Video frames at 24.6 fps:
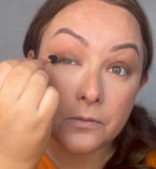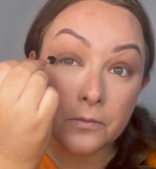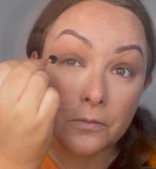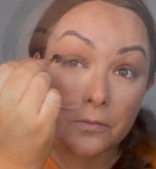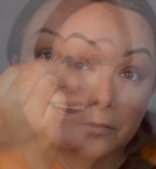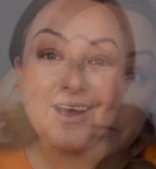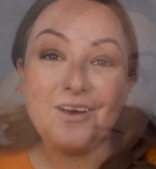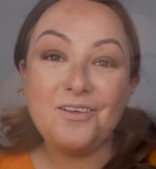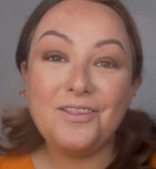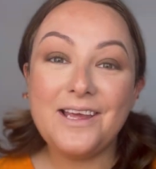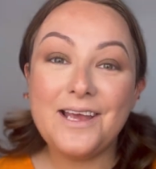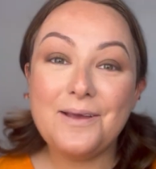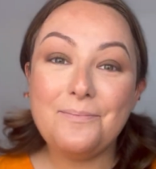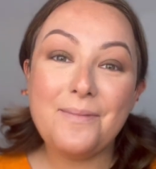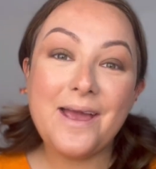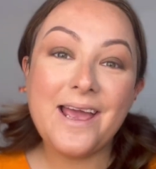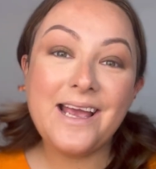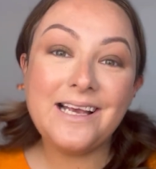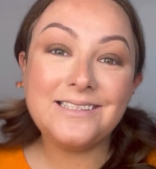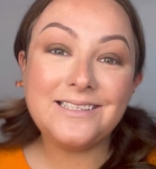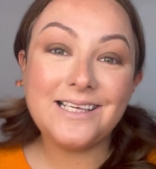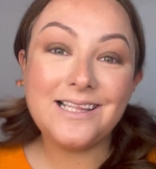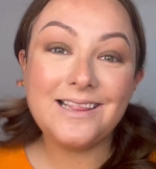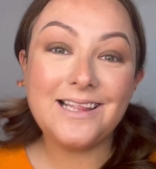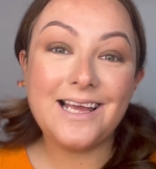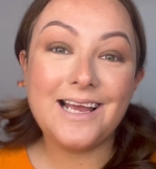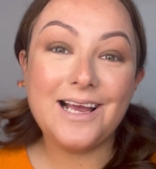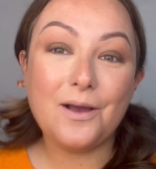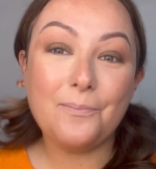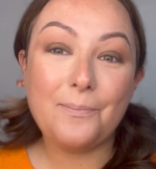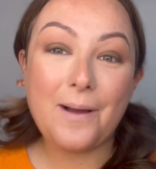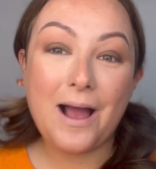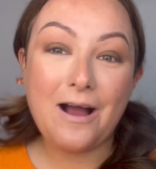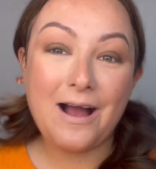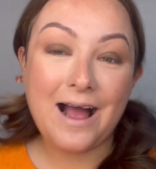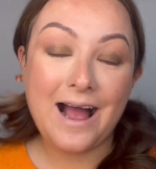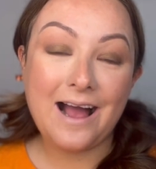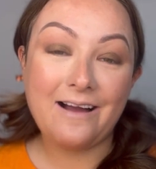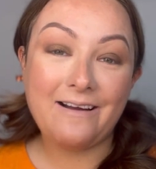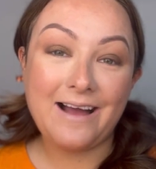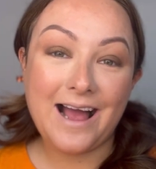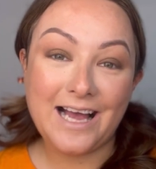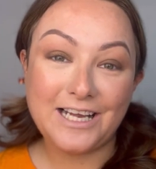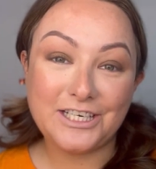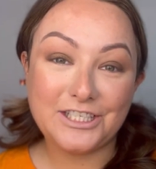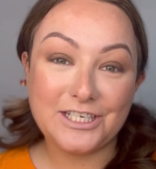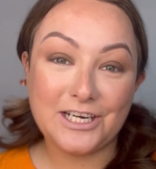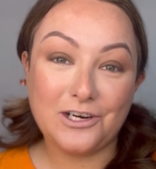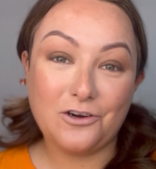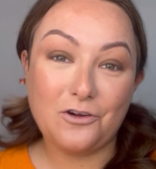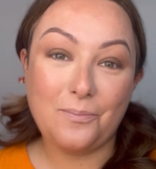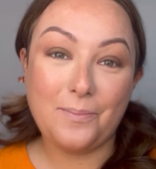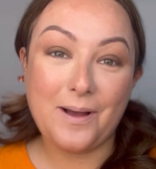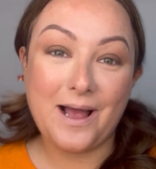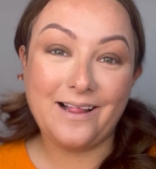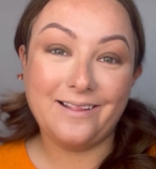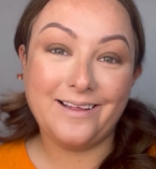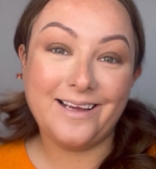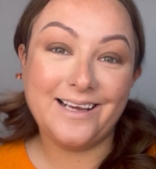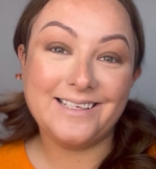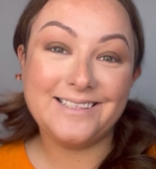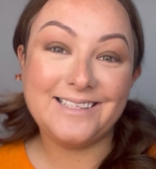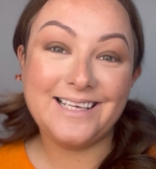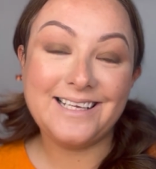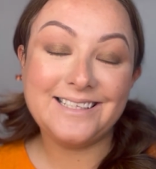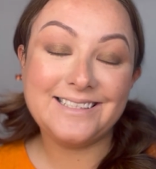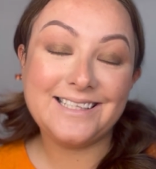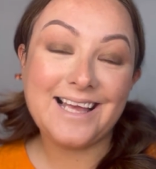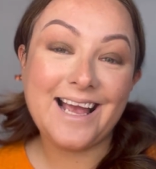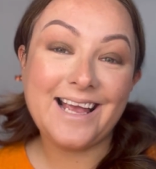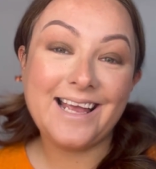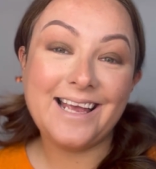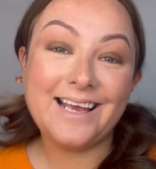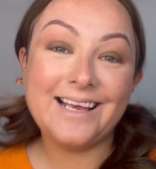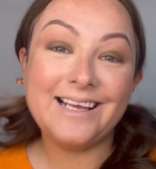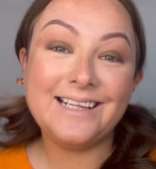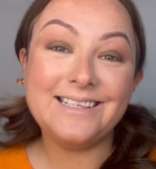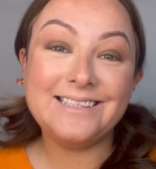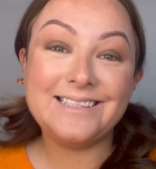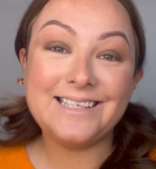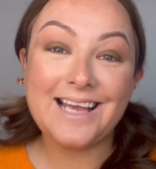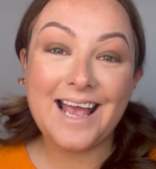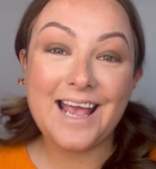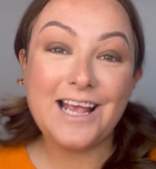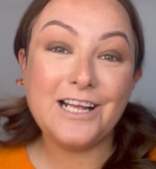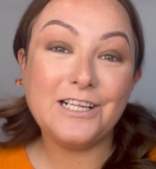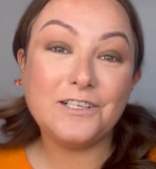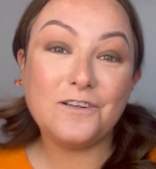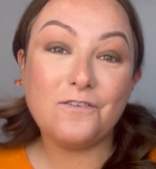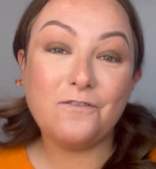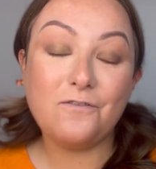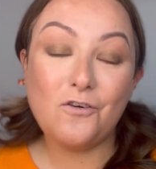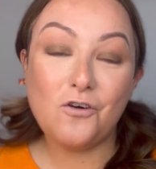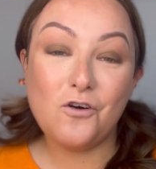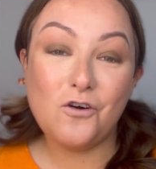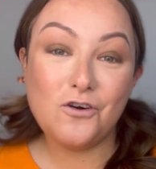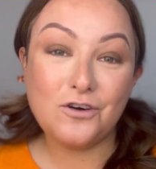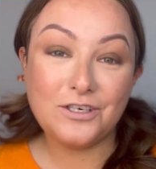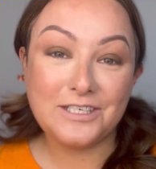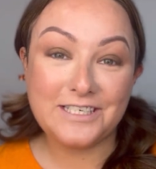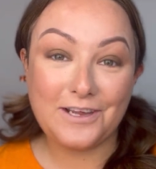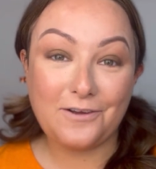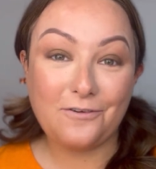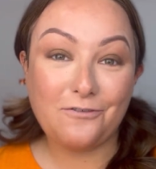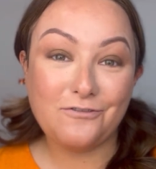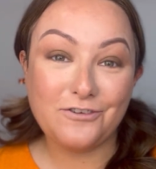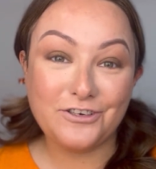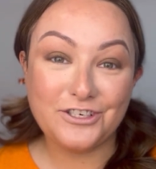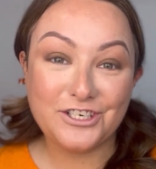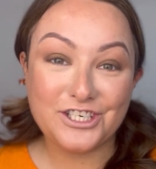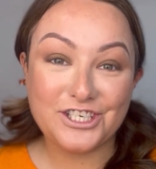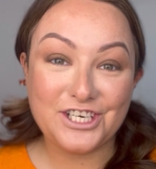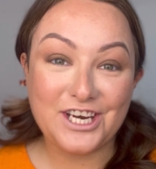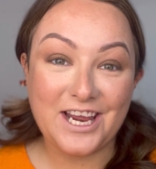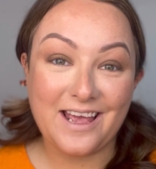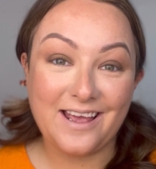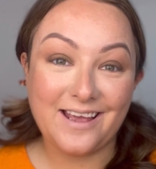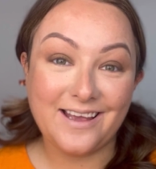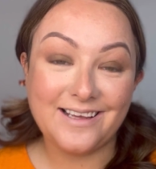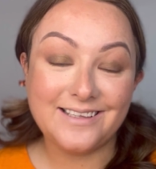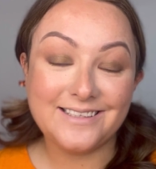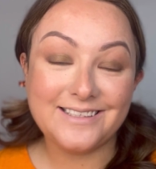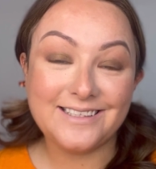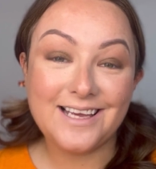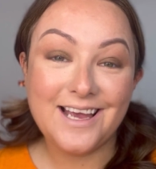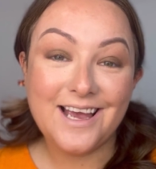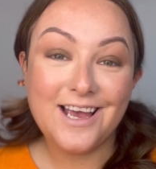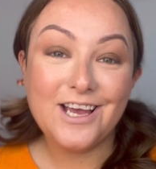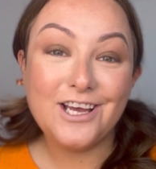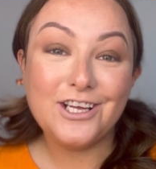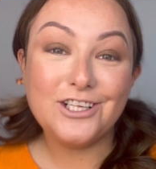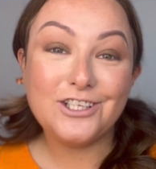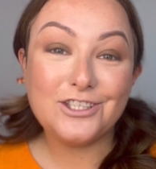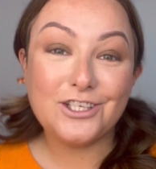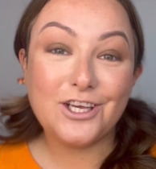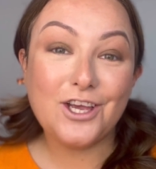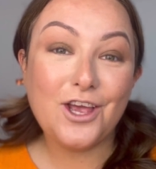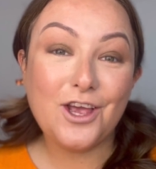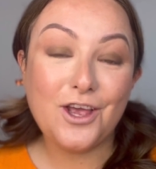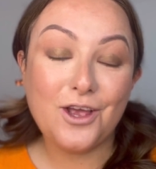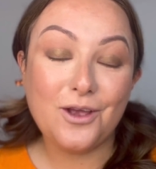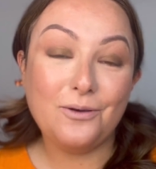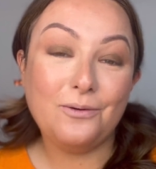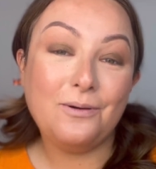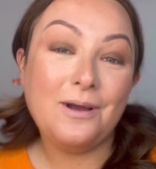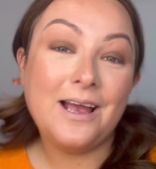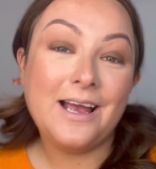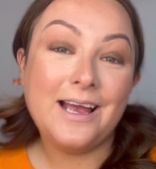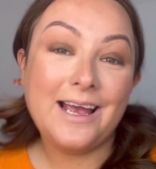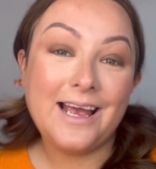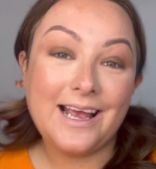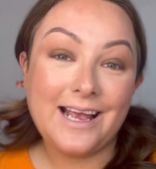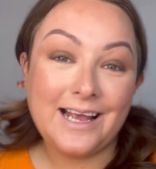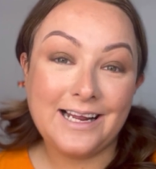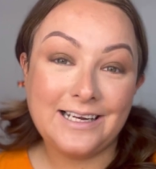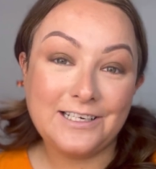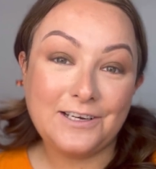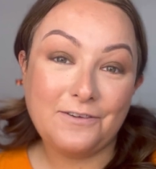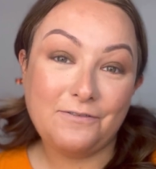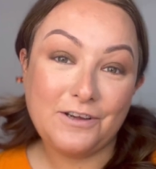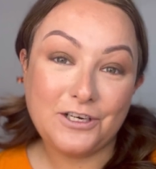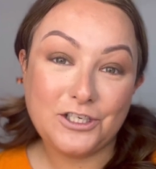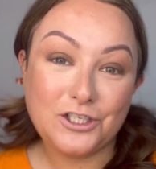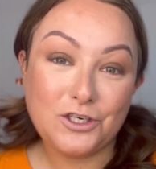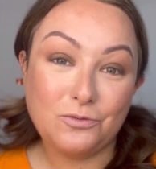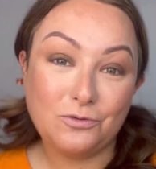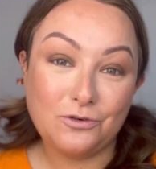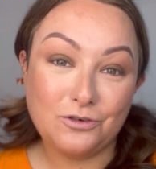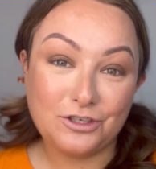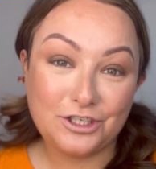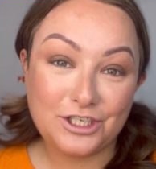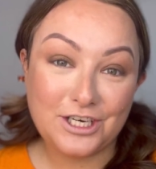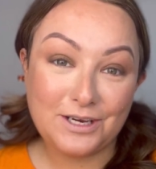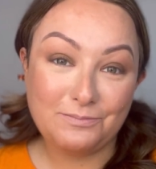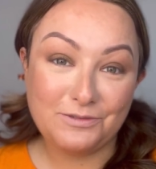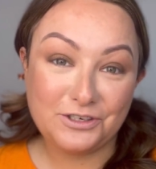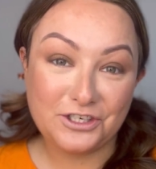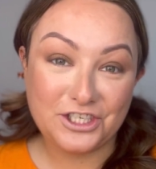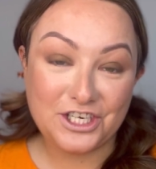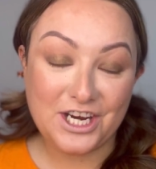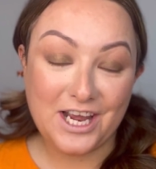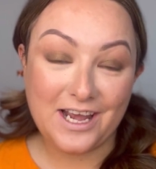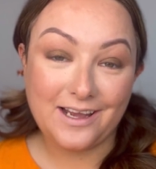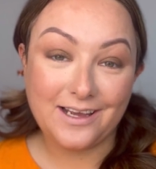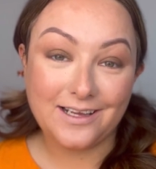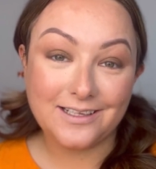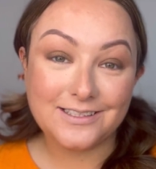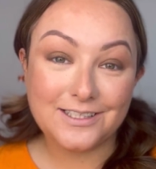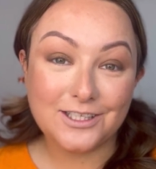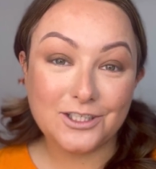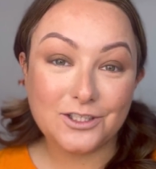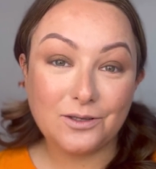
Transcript: Now, the amazing thing about our eyeshadow palettes is that it contains 4 different shades, 2 individual shimmer shades.